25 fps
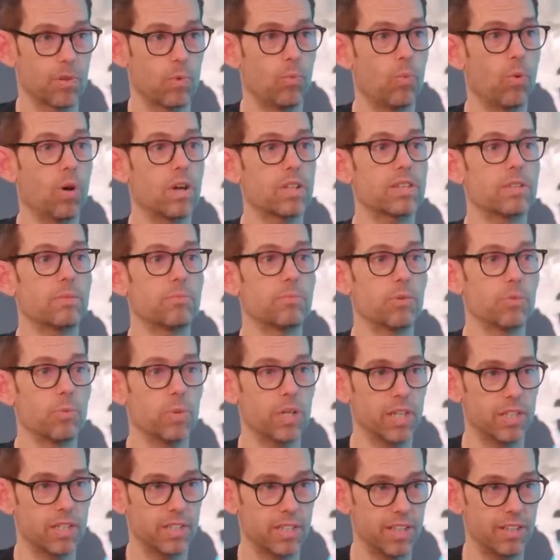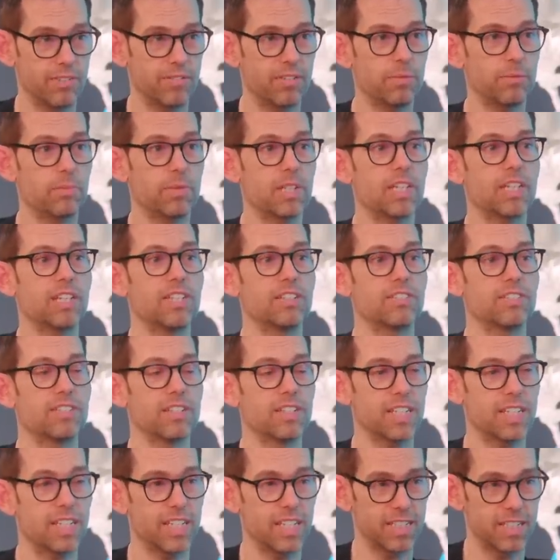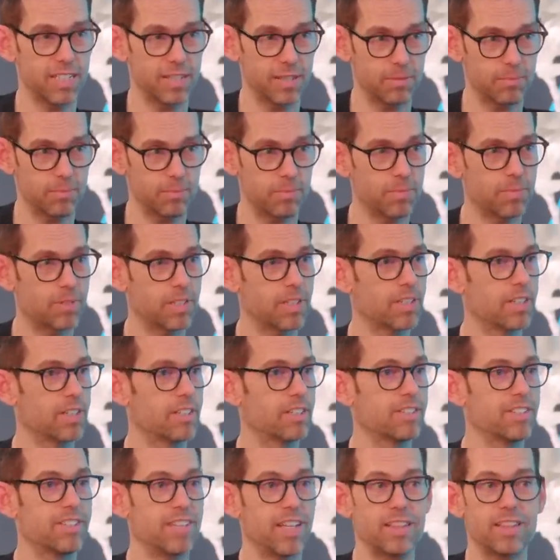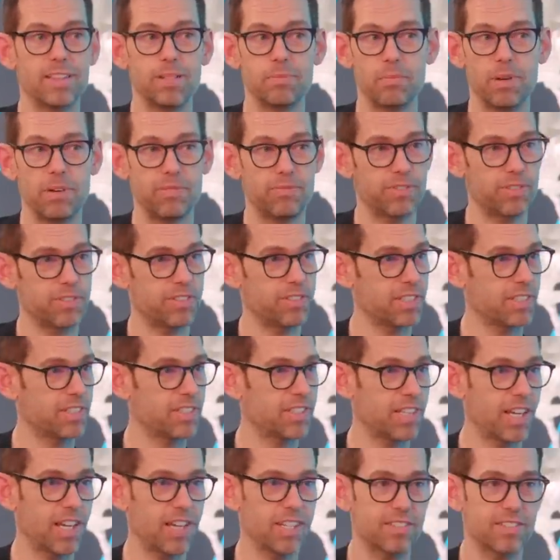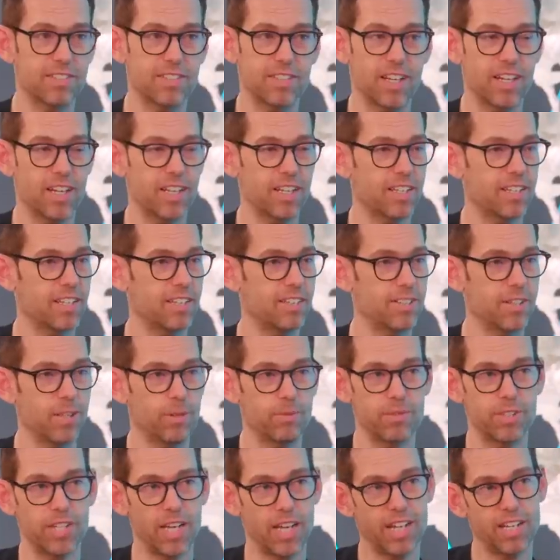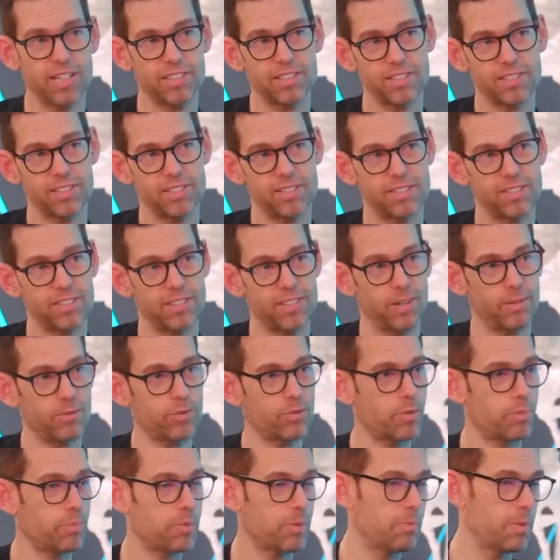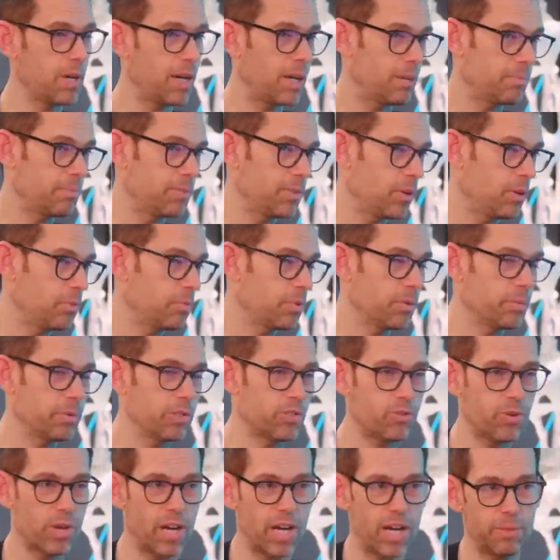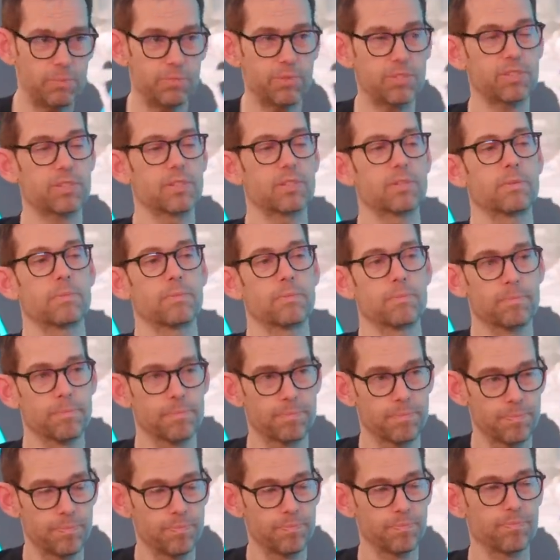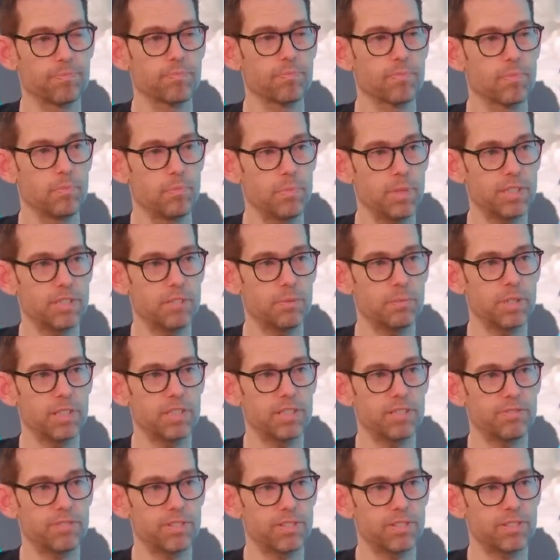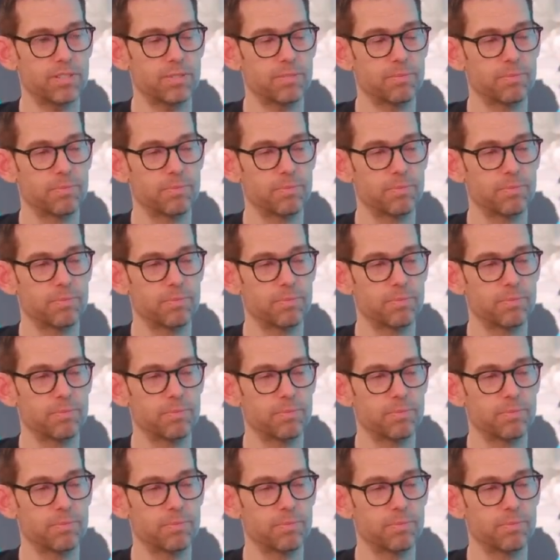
Want them to win, give them the keys to the kingdom, set them up for success. Like, don't test, don't trip them up, no booby traps. Yeah. Makes a big difference.